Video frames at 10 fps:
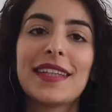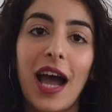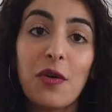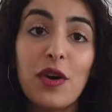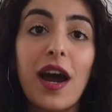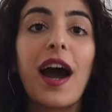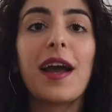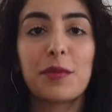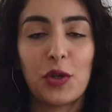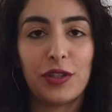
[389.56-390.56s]
Now
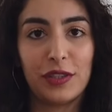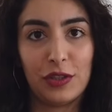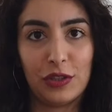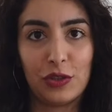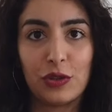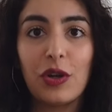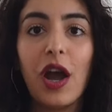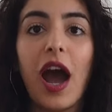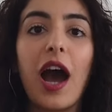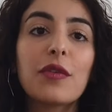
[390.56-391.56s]
I'm going to teach you
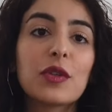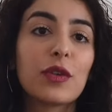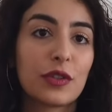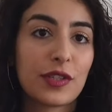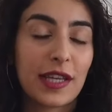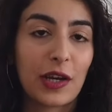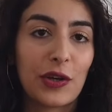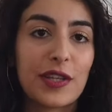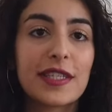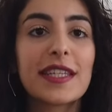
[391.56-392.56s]
how to water
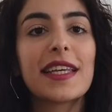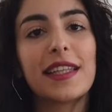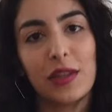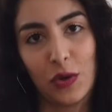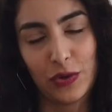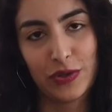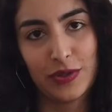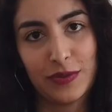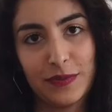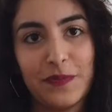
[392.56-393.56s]
succulents indoors.
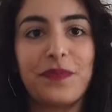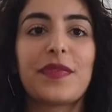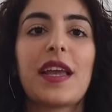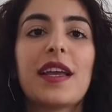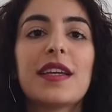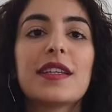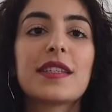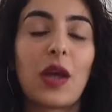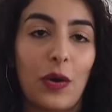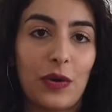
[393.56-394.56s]

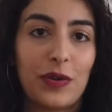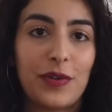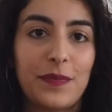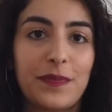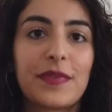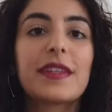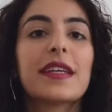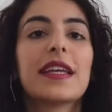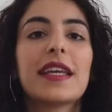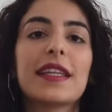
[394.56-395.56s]
So,
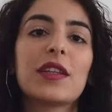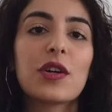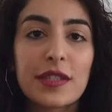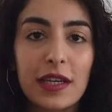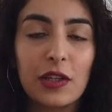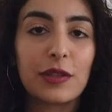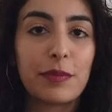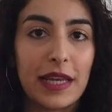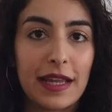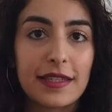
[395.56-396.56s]
indoor
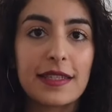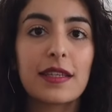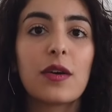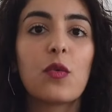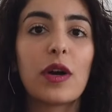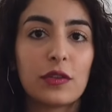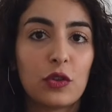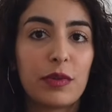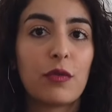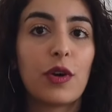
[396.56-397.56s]
succulent plants want
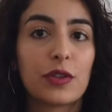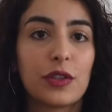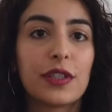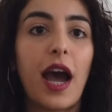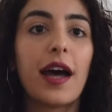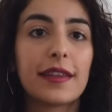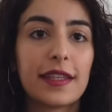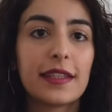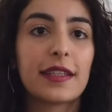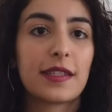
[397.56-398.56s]
to be watered
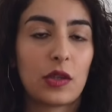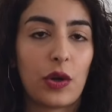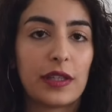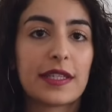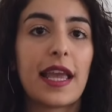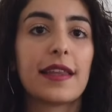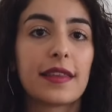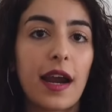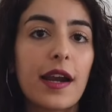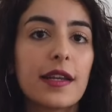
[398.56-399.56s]
until the soil is
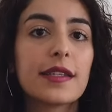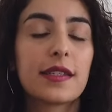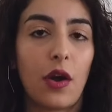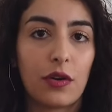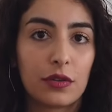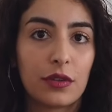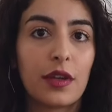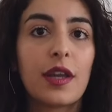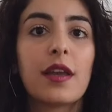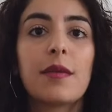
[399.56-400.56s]
entirely soaked
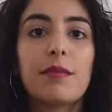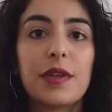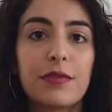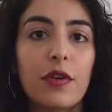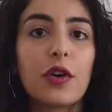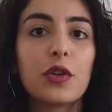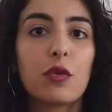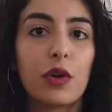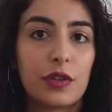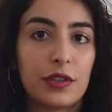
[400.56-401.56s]
before you
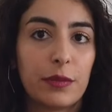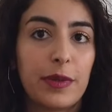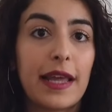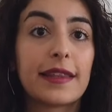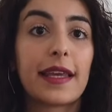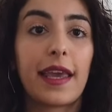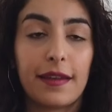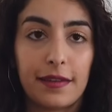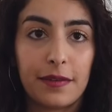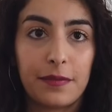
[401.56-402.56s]
water the plant
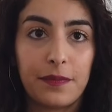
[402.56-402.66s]
again.